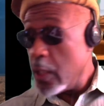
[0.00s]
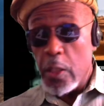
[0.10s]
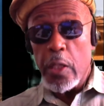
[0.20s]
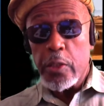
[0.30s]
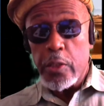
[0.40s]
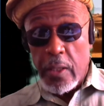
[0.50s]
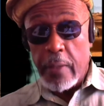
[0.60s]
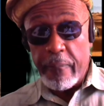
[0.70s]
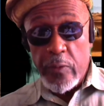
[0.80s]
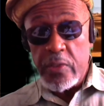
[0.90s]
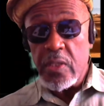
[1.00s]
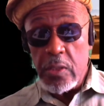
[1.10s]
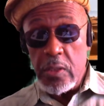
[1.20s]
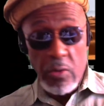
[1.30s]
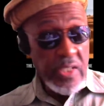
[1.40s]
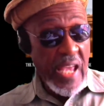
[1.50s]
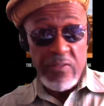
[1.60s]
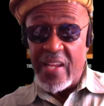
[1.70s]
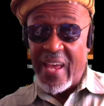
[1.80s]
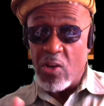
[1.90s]
you have
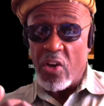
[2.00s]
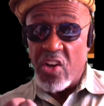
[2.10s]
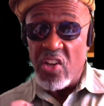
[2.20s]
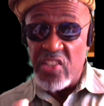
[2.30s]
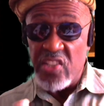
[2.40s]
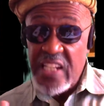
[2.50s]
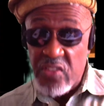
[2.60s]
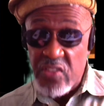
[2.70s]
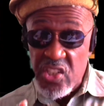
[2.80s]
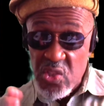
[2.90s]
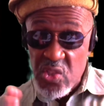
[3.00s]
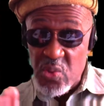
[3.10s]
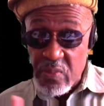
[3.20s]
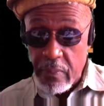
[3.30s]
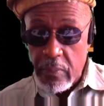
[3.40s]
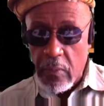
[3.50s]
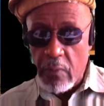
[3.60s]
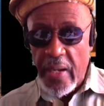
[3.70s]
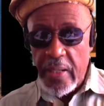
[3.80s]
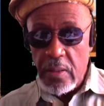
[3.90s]
called connective tissue, right?
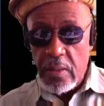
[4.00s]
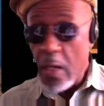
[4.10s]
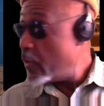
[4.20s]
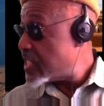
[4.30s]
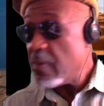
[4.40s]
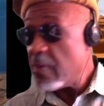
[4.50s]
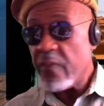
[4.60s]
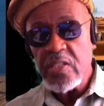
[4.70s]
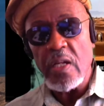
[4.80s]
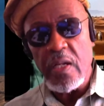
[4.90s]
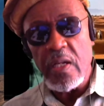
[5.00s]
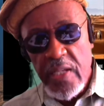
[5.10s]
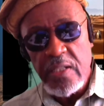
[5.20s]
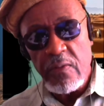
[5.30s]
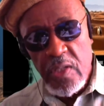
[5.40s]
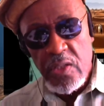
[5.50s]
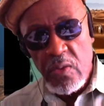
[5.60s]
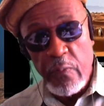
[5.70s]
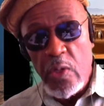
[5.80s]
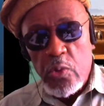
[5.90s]
But some of us are the connective tissue. If we
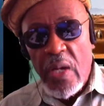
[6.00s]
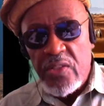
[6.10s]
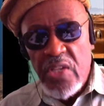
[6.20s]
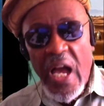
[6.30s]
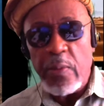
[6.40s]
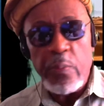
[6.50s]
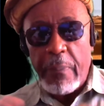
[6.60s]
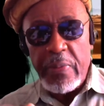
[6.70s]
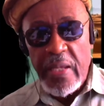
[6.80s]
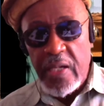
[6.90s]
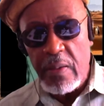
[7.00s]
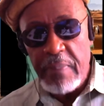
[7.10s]
don't do our job, then our people ain't coming back